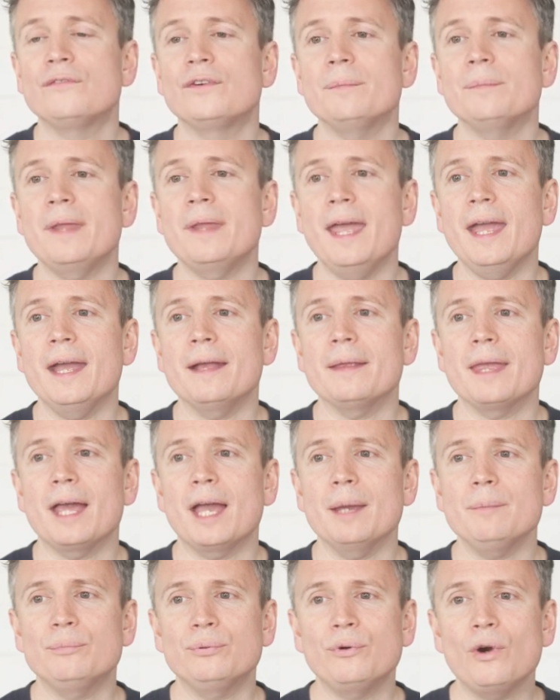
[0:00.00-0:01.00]
From there,
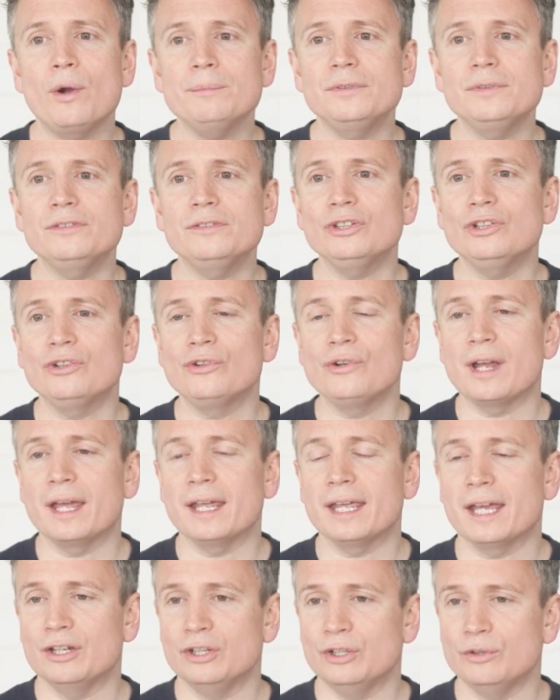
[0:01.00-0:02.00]
I'm prompted to
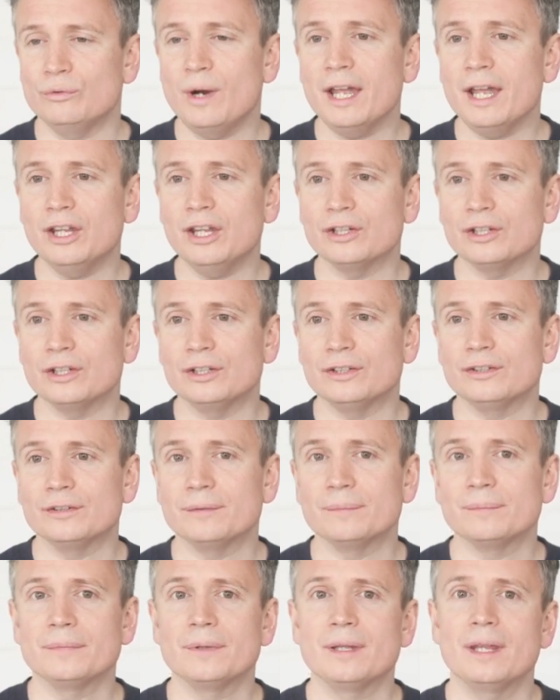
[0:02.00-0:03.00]
create a new record.